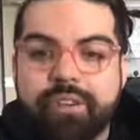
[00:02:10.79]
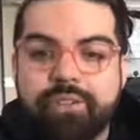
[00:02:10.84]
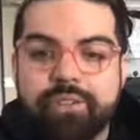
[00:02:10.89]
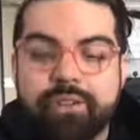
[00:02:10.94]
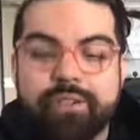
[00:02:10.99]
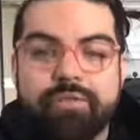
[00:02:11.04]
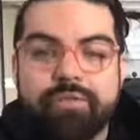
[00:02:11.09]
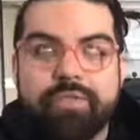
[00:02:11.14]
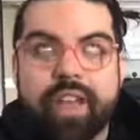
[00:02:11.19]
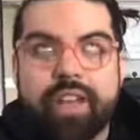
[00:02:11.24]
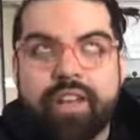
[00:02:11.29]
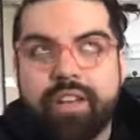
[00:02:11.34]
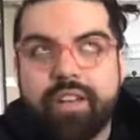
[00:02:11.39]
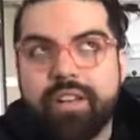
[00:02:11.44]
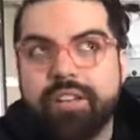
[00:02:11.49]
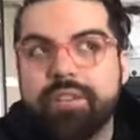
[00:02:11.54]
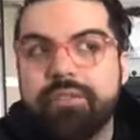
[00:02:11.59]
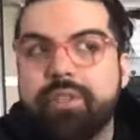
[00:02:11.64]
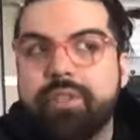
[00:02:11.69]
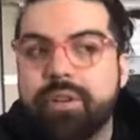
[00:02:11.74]
I don't know if
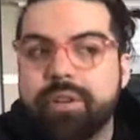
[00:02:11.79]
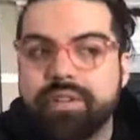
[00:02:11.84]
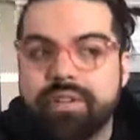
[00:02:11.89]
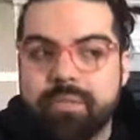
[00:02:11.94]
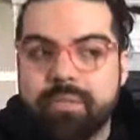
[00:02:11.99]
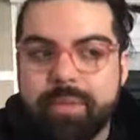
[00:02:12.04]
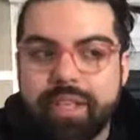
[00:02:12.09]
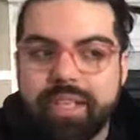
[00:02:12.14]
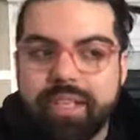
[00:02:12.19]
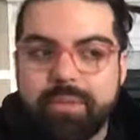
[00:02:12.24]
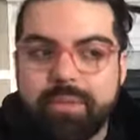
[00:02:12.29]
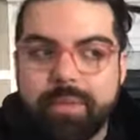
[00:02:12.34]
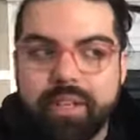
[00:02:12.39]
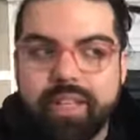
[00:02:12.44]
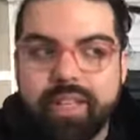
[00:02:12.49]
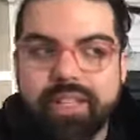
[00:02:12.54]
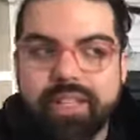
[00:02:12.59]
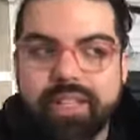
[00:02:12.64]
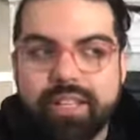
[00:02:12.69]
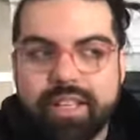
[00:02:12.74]
any other folks have been
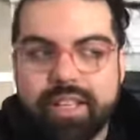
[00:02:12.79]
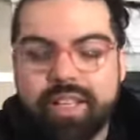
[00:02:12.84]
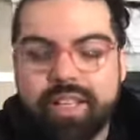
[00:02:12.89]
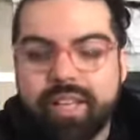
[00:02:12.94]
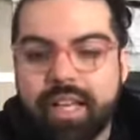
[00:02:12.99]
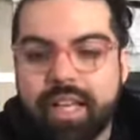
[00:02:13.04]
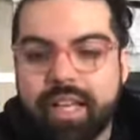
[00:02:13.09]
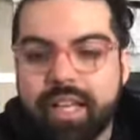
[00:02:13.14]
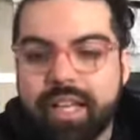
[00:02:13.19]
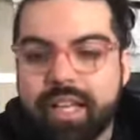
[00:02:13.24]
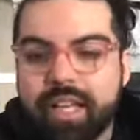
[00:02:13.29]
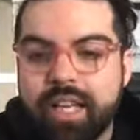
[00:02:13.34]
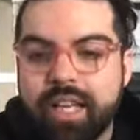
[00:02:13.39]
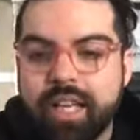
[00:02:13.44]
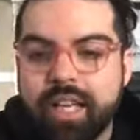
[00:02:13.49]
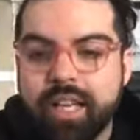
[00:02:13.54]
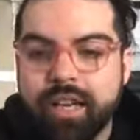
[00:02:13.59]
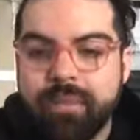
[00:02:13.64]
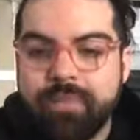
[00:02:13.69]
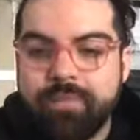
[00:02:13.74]
experiencing like